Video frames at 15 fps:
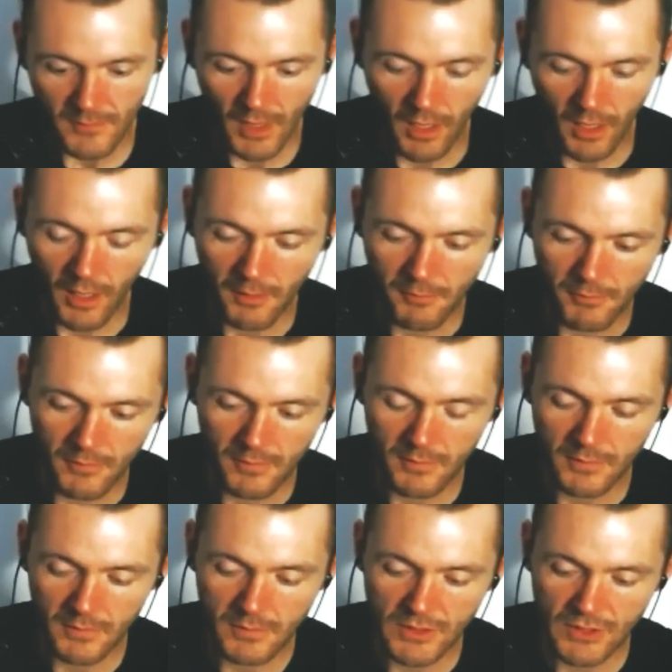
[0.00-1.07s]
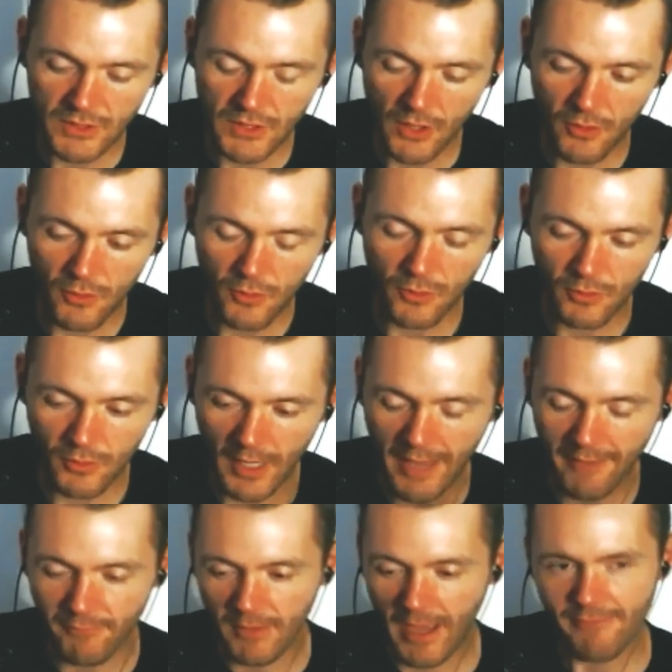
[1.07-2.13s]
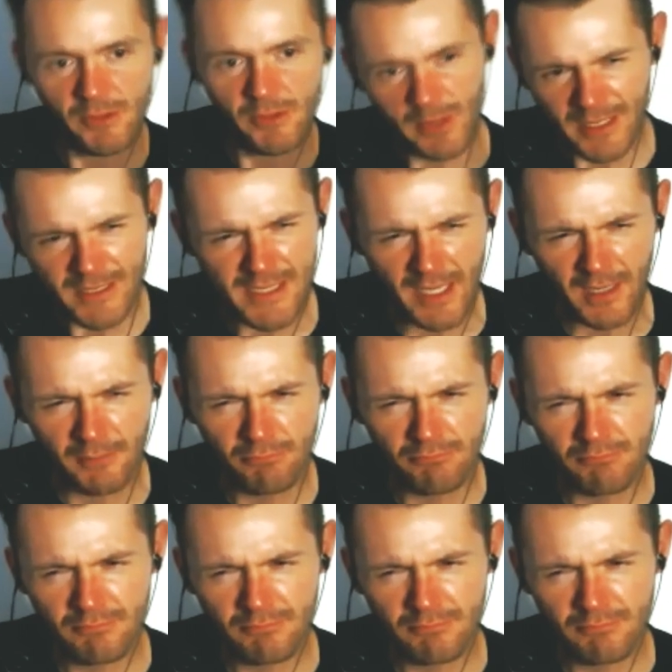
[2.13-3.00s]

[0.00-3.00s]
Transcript: Um, so have you been to Salem?